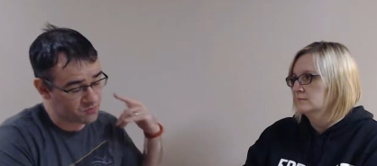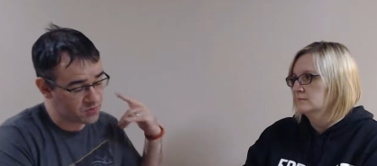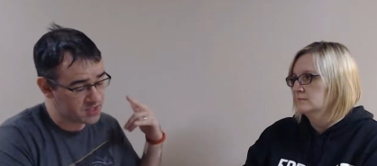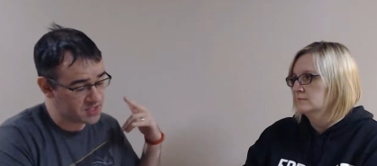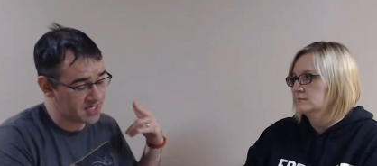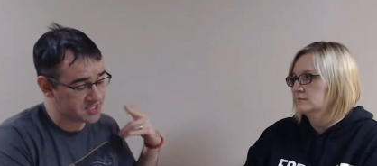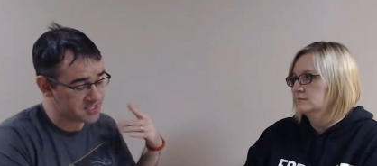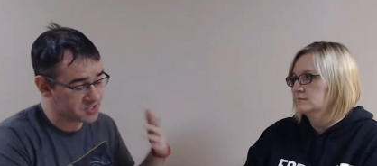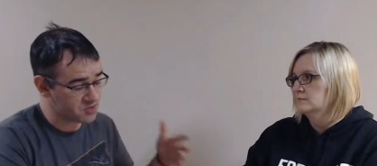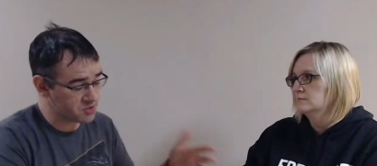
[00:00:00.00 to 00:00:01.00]
Speaker 1: realized that
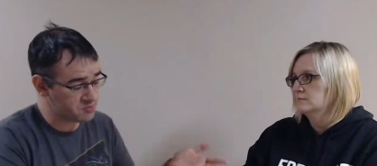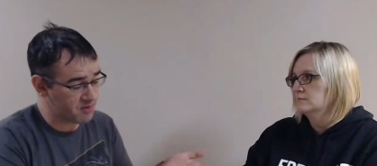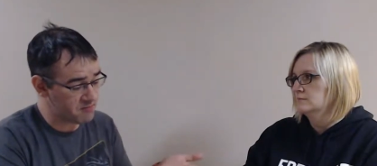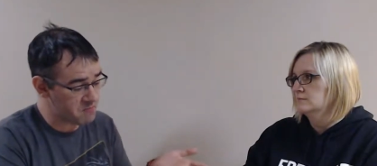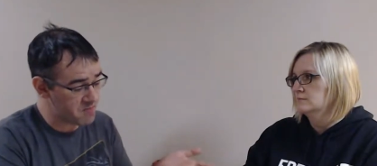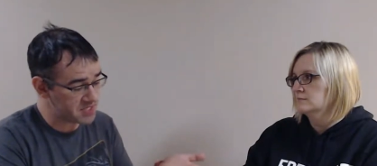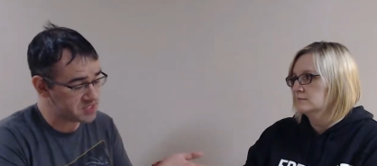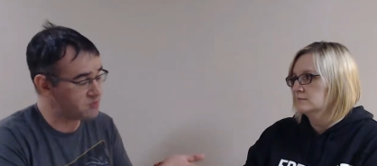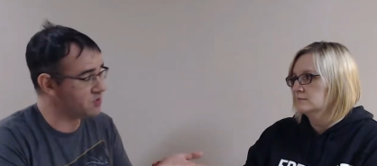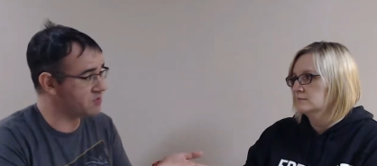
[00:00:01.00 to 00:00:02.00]
Snoke's been
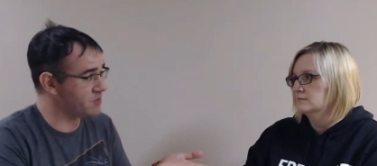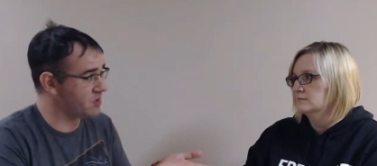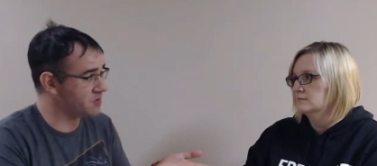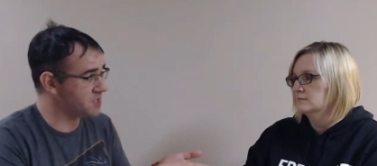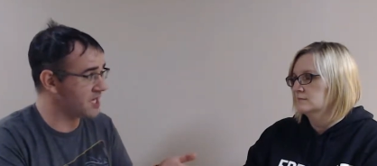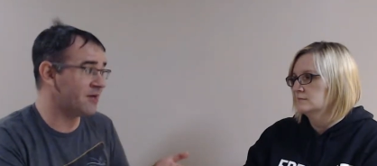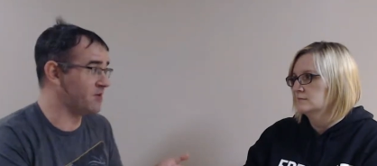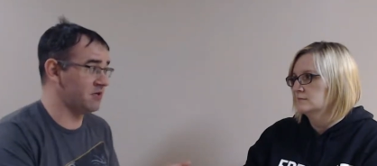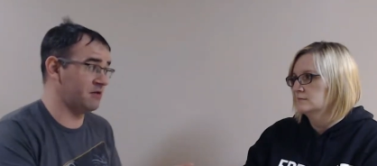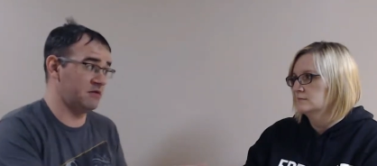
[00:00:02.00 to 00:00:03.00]
messing with him the whole time,
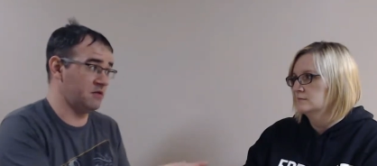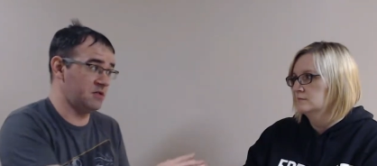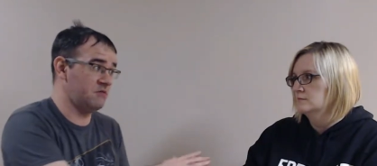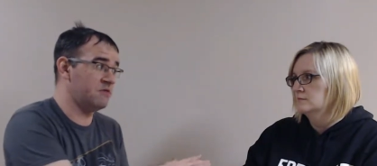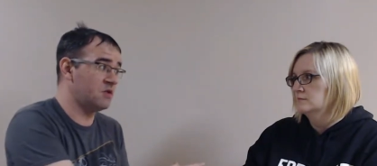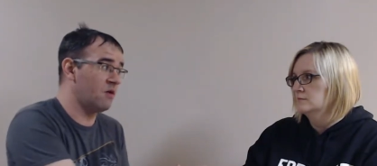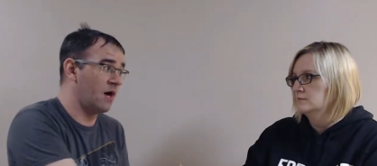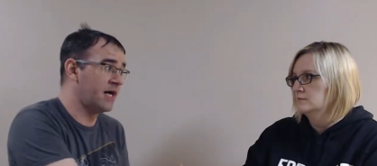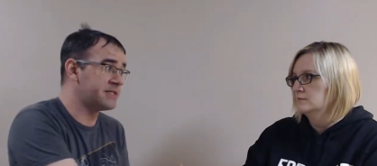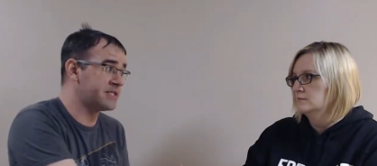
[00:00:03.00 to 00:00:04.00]
even though
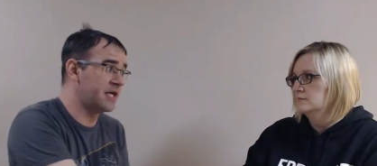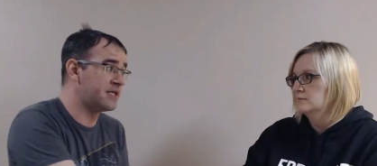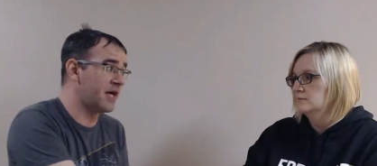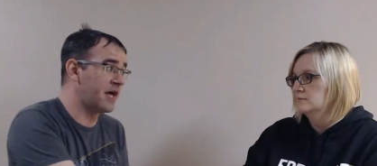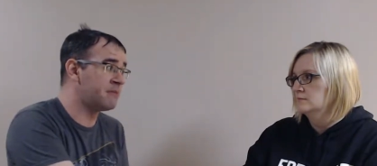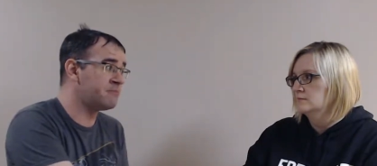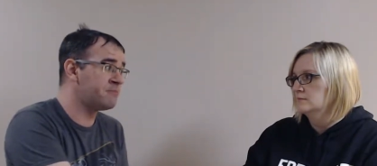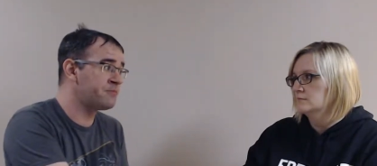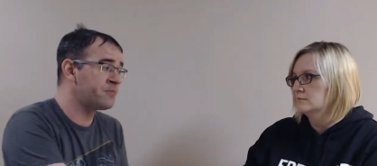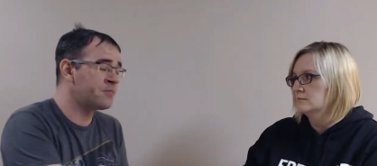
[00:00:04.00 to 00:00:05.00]
Han said that.
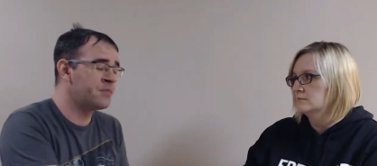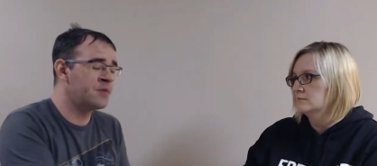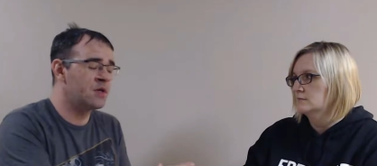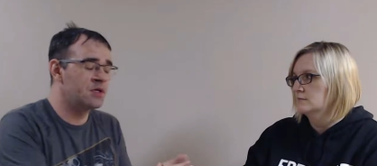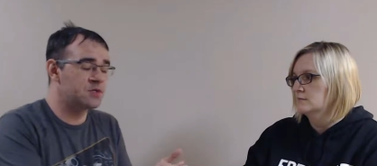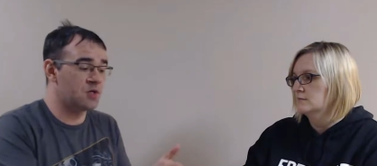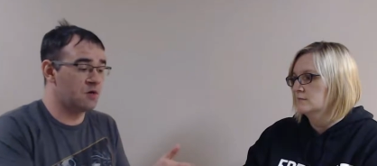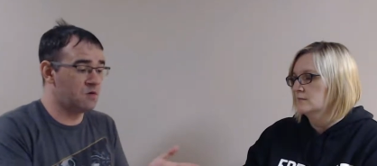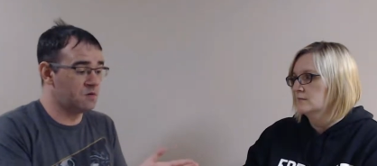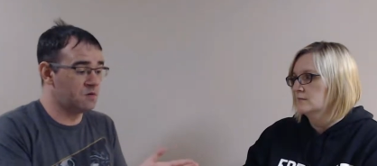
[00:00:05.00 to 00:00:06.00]

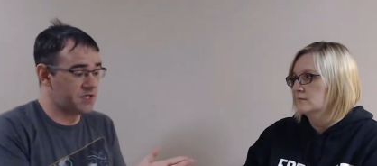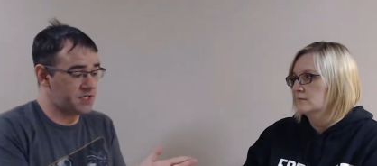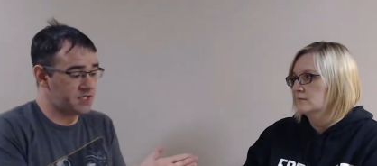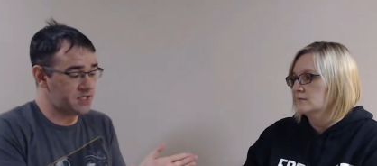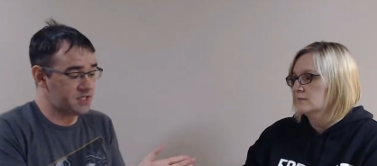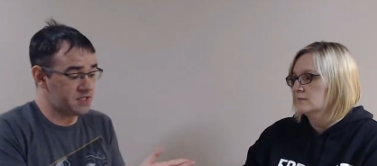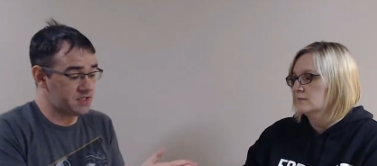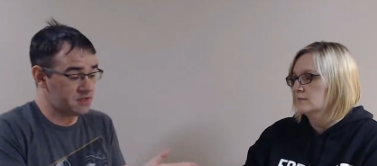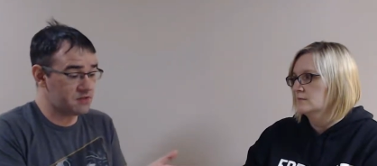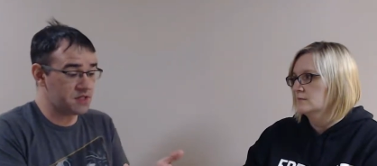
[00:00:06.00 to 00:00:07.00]
So he
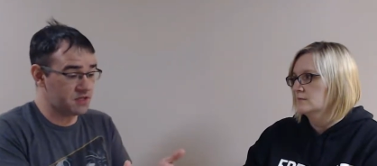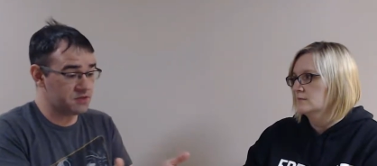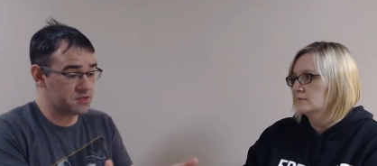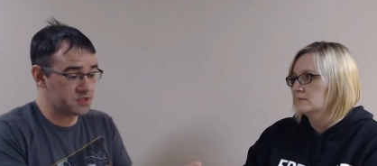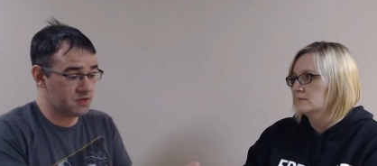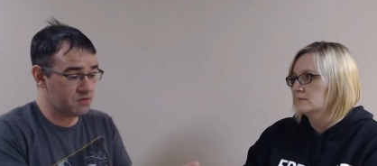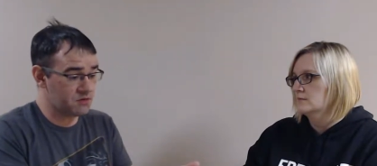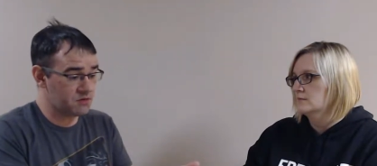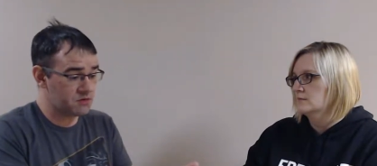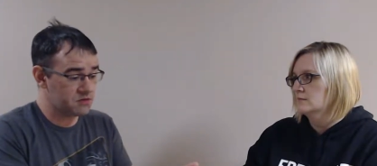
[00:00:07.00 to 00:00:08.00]
kills
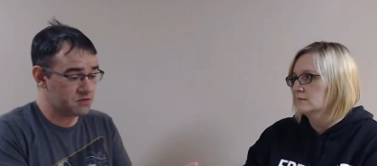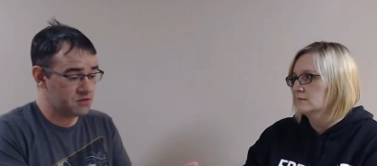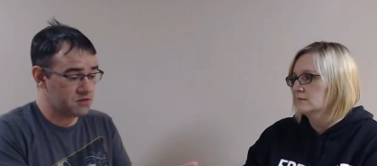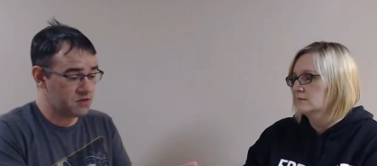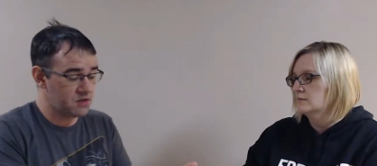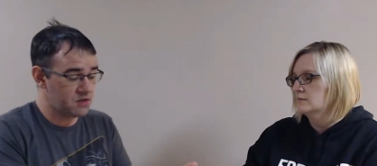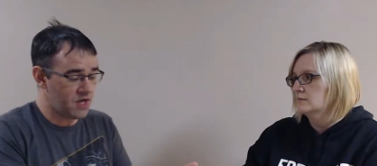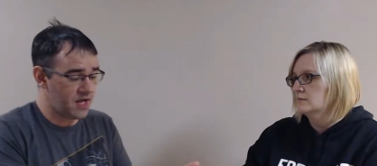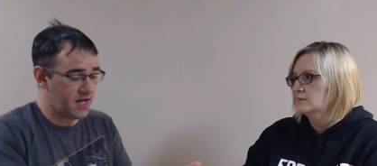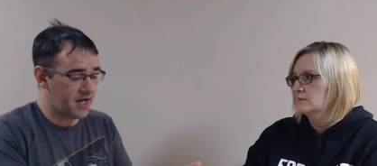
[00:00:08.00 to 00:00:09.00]
Snoke,
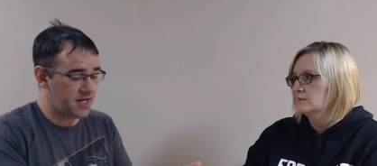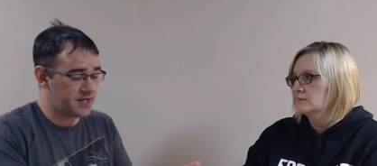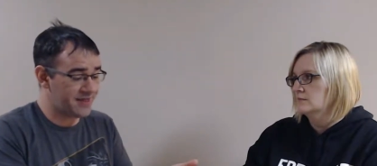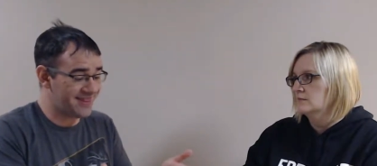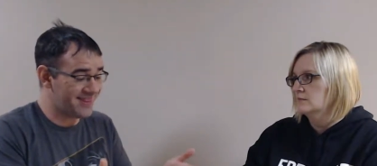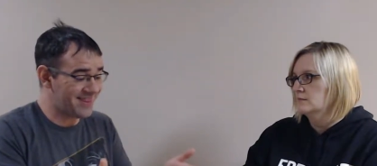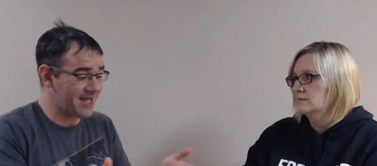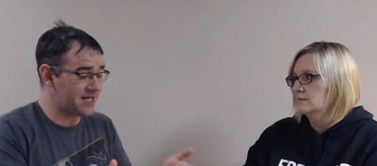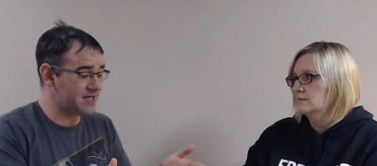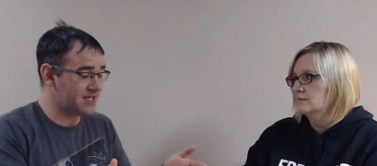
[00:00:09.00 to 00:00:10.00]
and
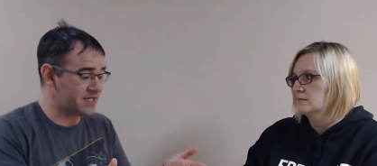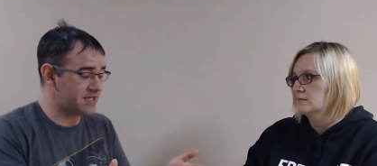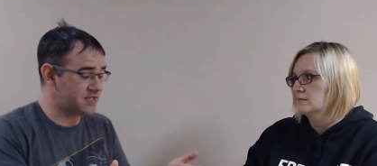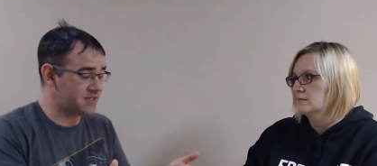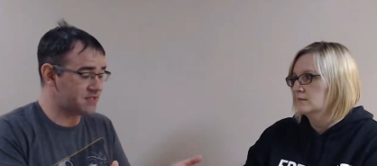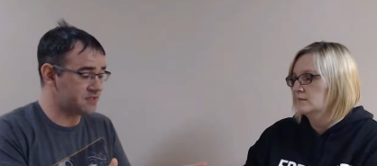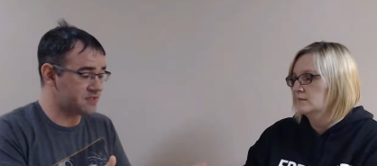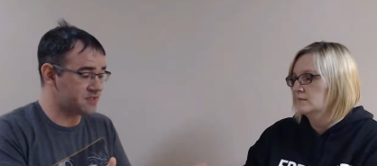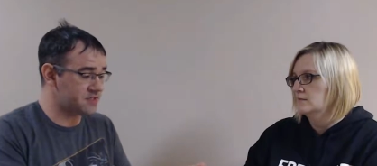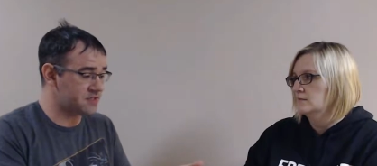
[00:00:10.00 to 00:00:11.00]
then he,
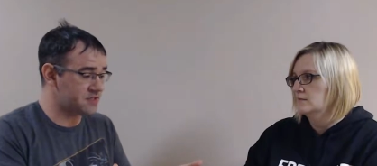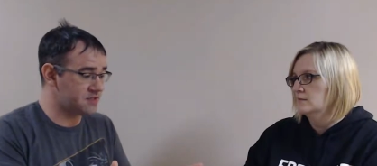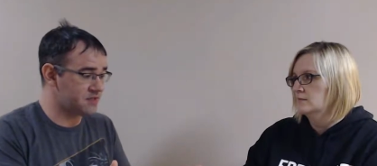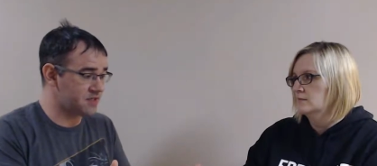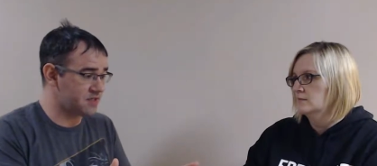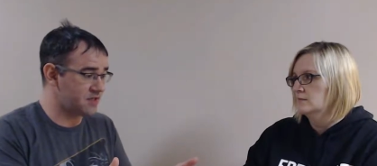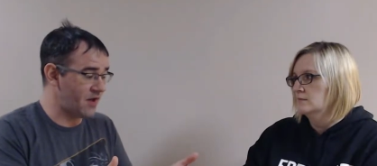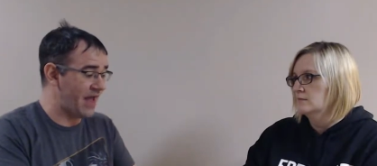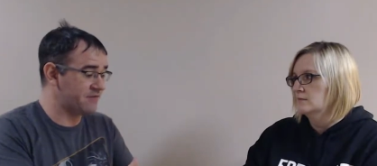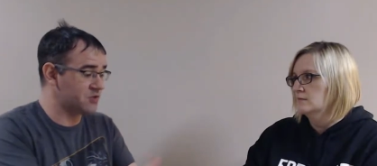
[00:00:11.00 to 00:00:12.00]

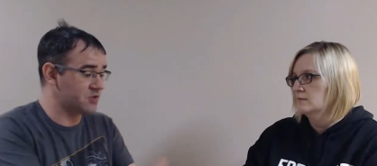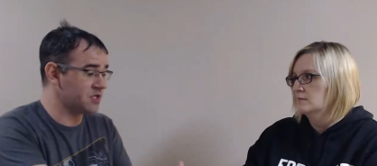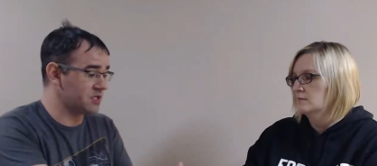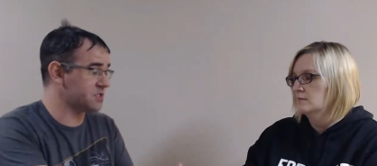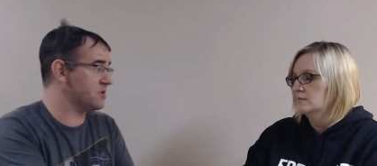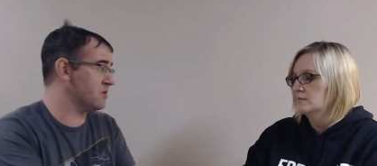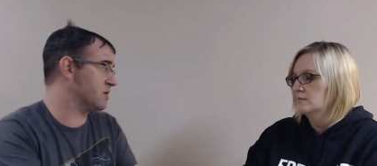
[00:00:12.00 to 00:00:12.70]
after killing Snoke,